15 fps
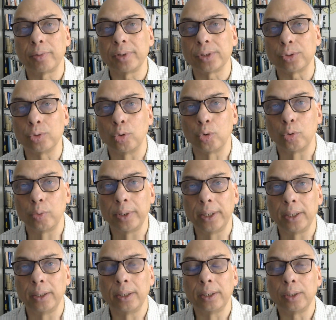is no
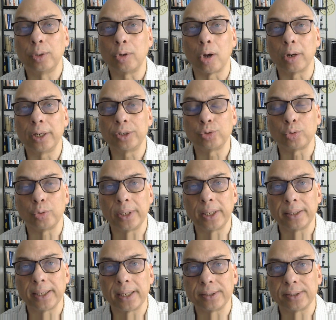knowledge,
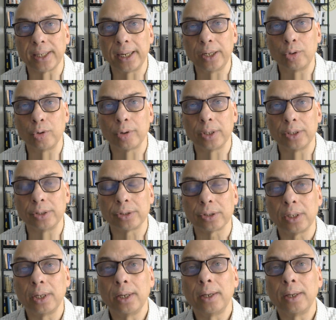today, there is ignorance,